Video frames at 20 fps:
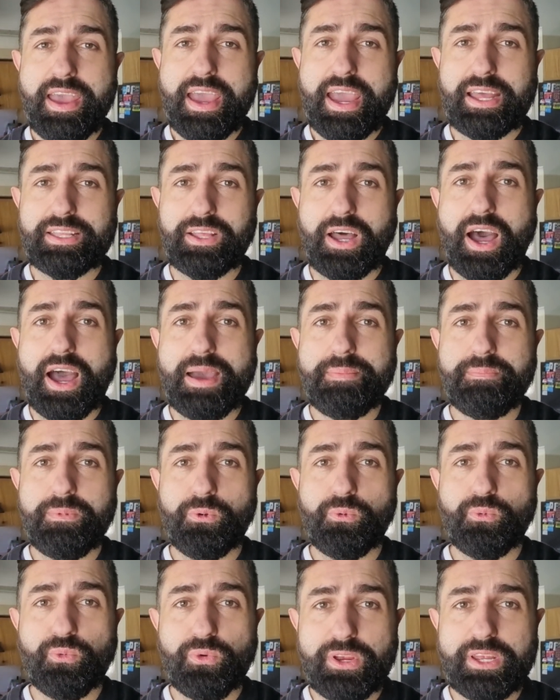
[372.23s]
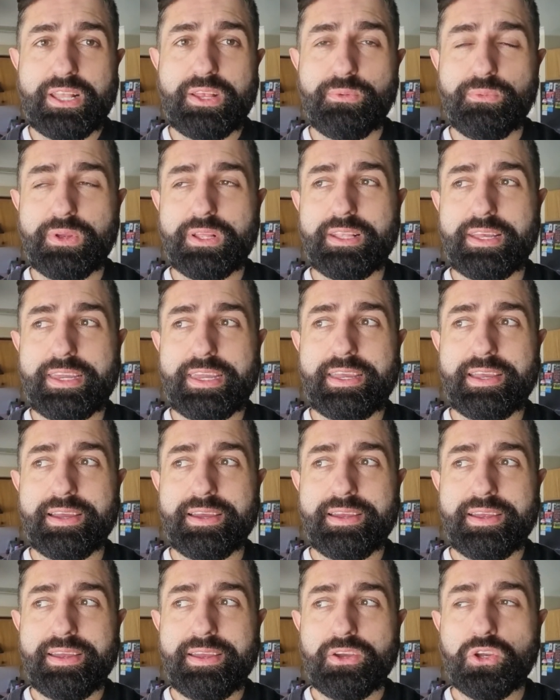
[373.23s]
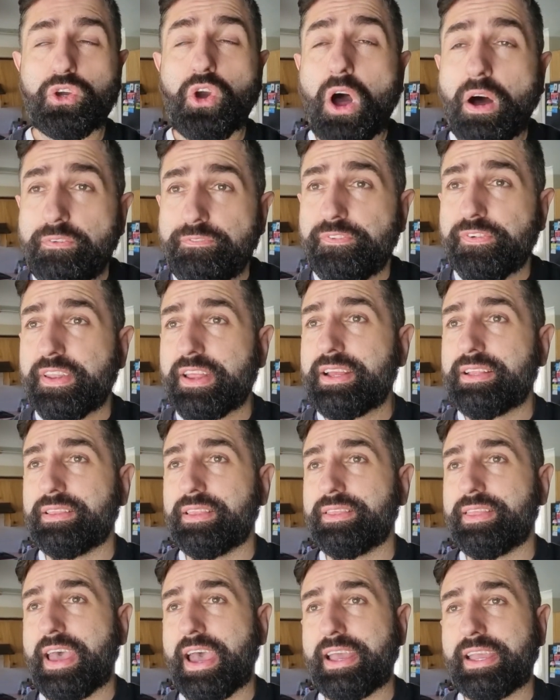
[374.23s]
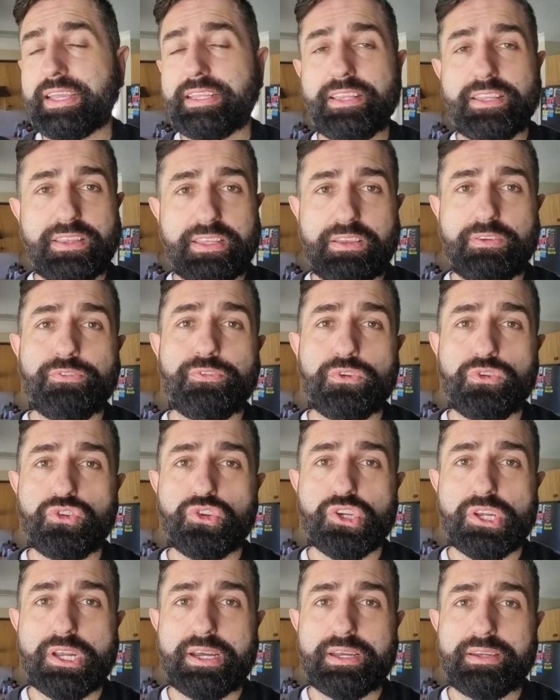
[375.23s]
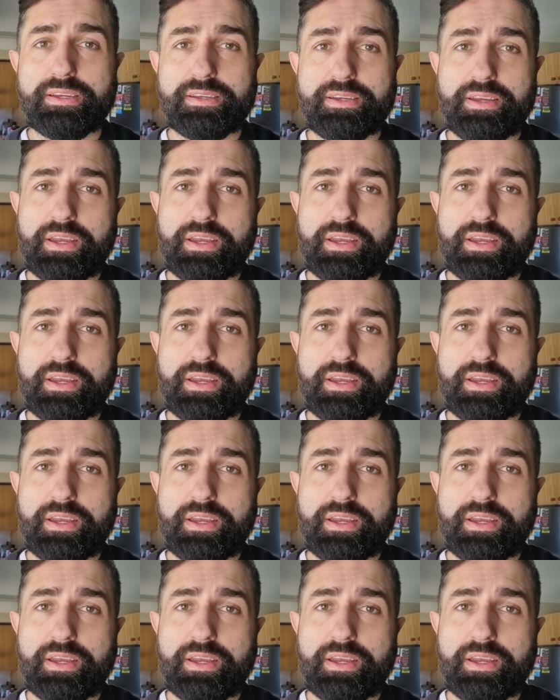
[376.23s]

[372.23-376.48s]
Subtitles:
and I'm really confident that in the near future,